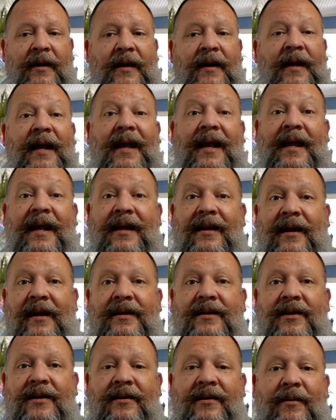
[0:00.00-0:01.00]
In
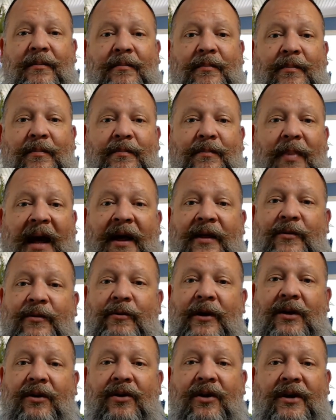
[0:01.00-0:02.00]
it,
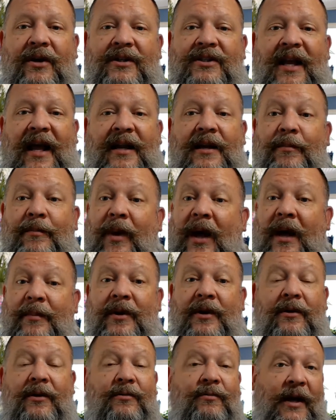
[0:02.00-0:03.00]
Bathrick looks at a
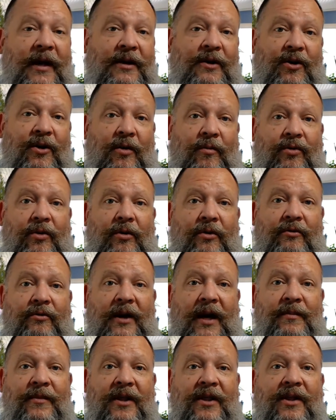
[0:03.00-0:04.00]
popular radio
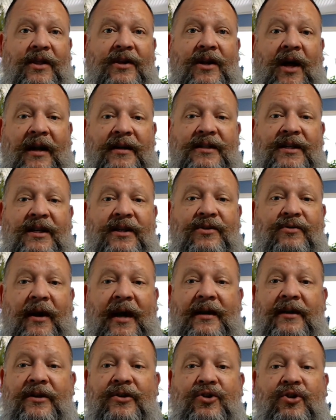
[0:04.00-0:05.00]
program that the Nazis ran
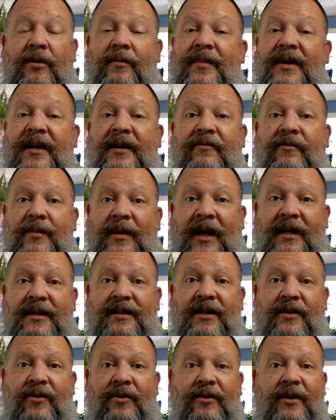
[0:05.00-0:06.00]
in Germany from
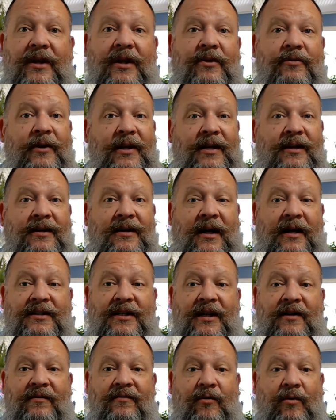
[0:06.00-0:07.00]
1933 to
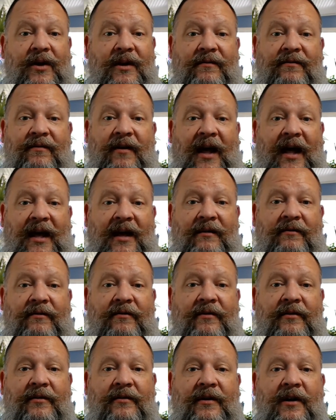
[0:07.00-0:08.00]
1945.
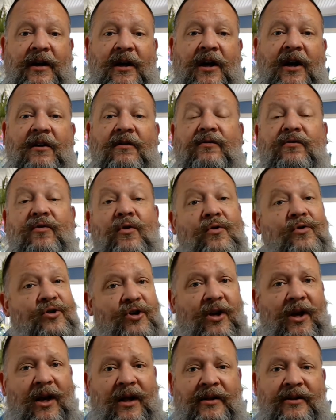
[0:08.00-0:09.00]

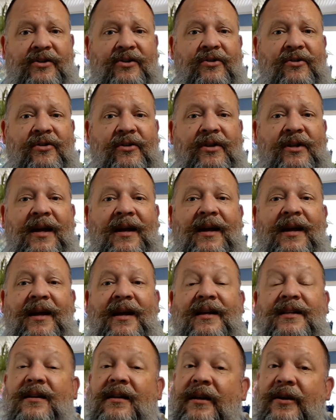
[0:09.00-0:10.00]
Wunschkonzert
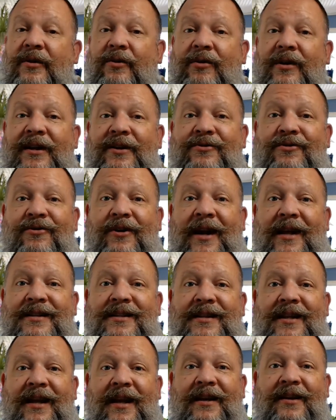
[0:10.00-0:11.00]
is literally
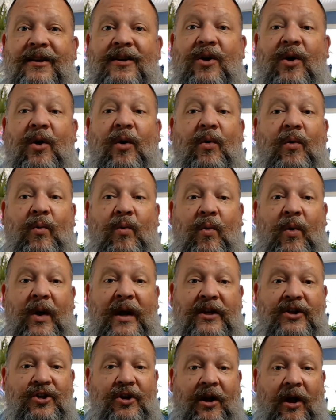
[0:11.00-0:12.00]
translated
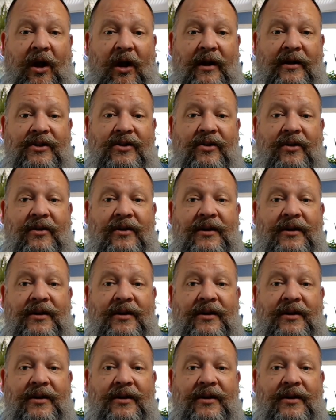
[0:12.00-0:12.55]
wish concert,